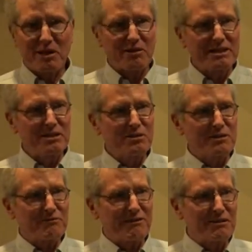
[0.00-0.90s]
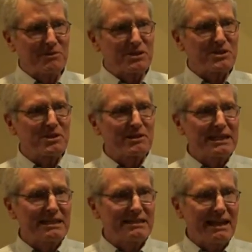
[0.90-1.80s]
we already knew that Fred was
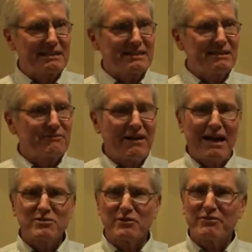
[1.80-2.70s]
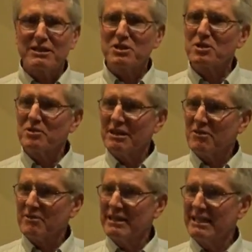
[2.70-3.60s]
30 in 1905, so Fred's
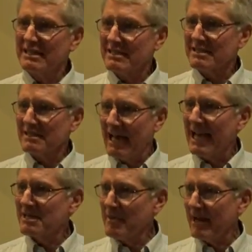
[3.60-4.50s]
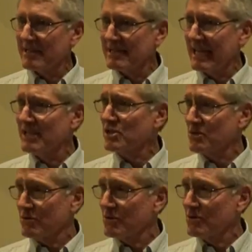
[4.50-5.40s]
33, and he's lying about his age
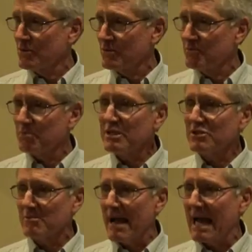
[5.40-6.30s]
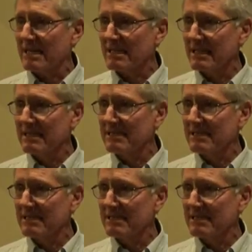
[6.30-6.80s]
pretty dramatically.